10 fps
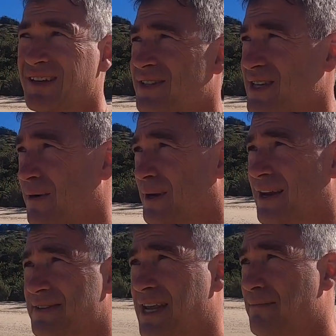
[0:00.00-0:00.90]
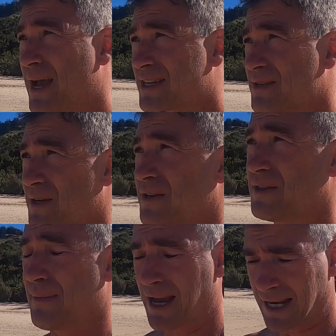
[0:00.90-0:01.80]
So we're going to have to head back to
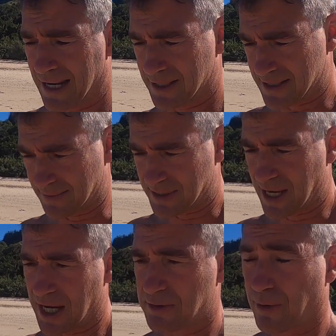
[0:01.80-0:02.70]
the mainland at some stage,